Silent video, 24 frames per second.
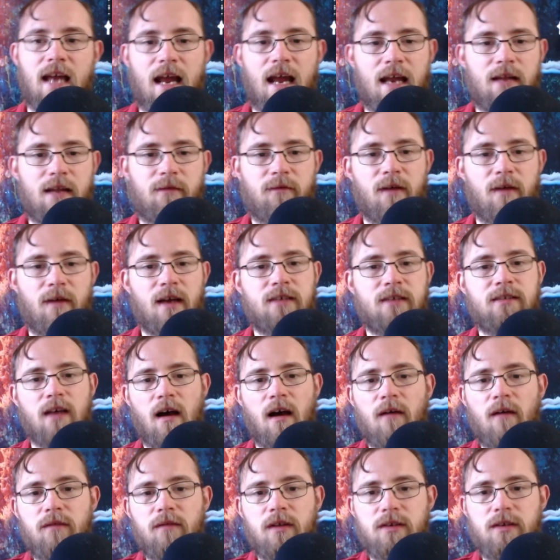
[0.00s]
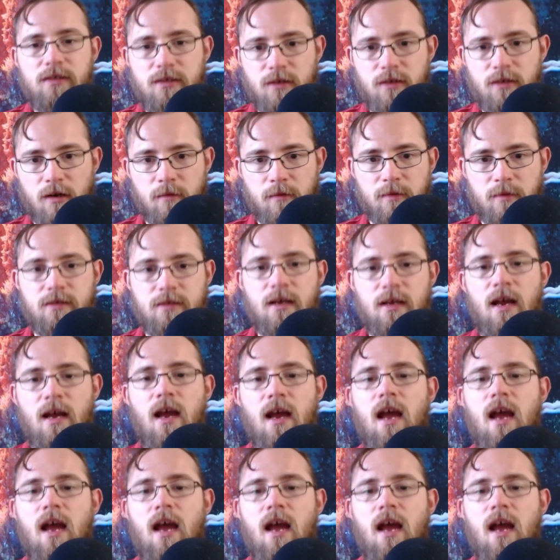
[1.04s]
and effects of the disturbance.